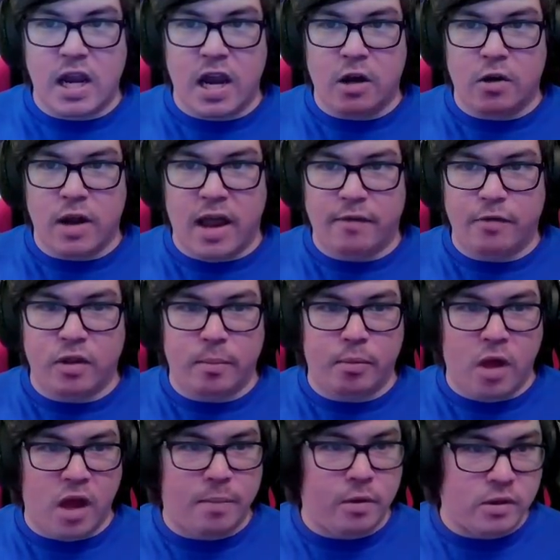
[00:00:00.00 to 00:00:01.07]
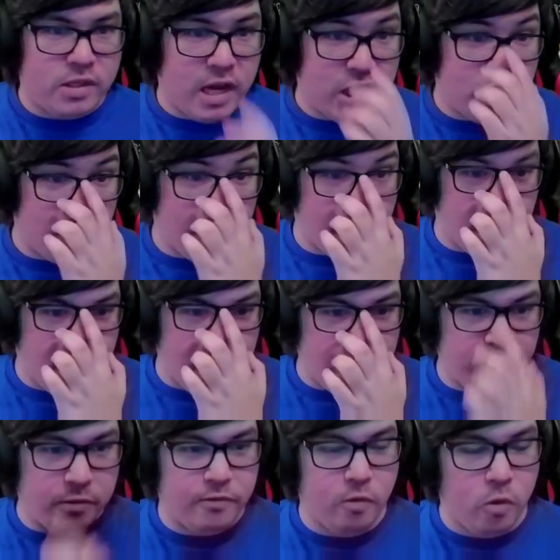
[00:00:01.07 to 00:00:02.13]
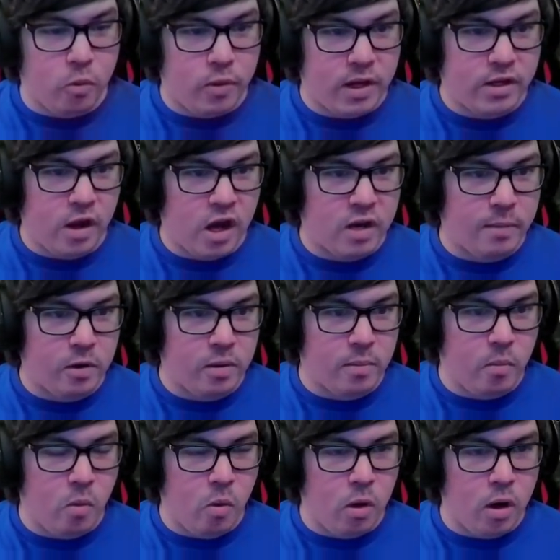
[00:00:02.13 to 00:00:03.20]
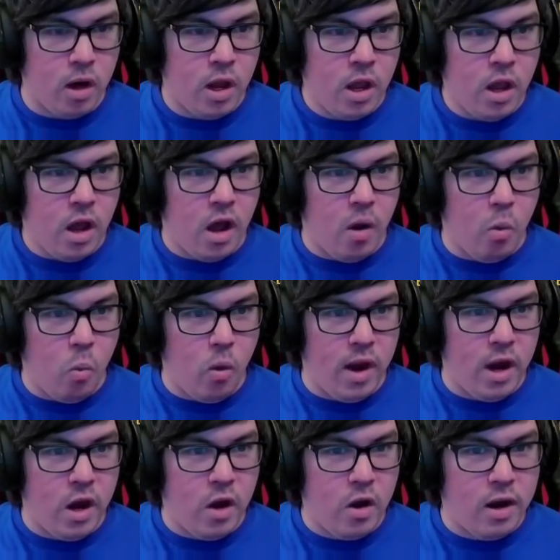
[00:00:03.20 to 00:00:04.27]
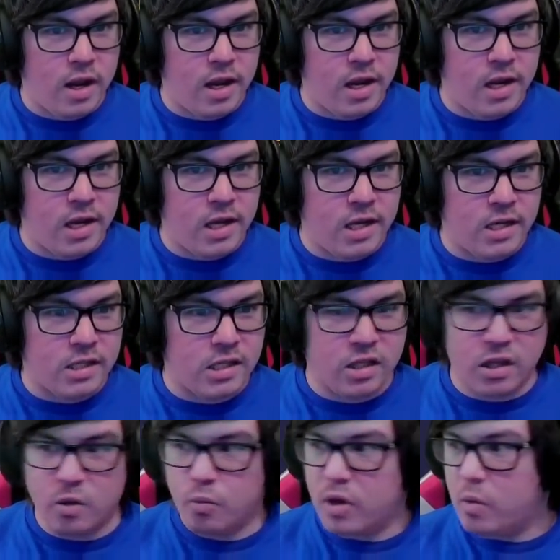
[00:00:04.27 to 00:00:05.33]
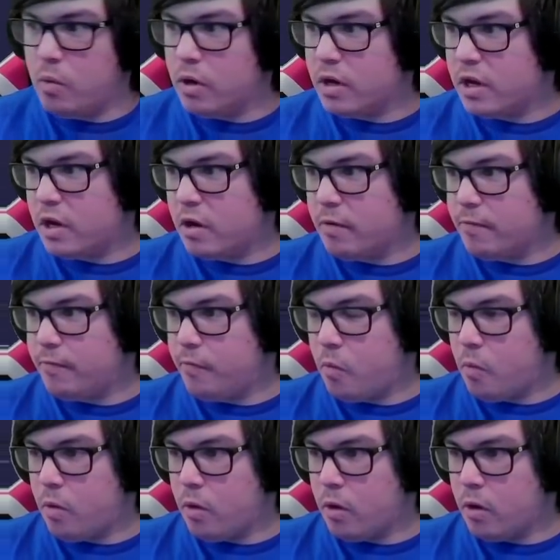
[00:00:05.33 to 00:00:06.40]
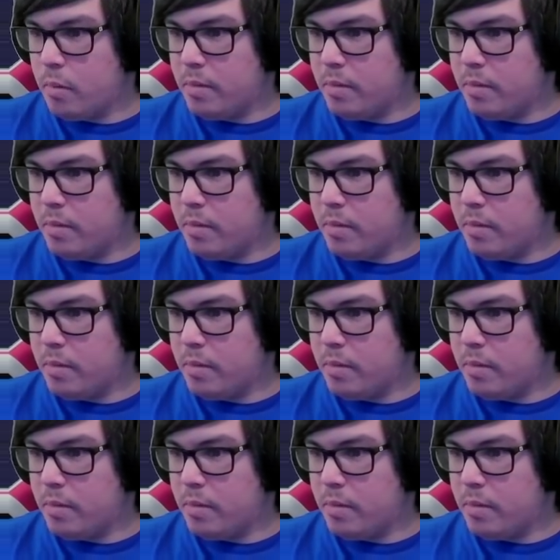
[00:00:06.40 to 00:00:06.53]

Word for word: internet for the blog post actually for this before we talk about it more. Uh, where is the rework here for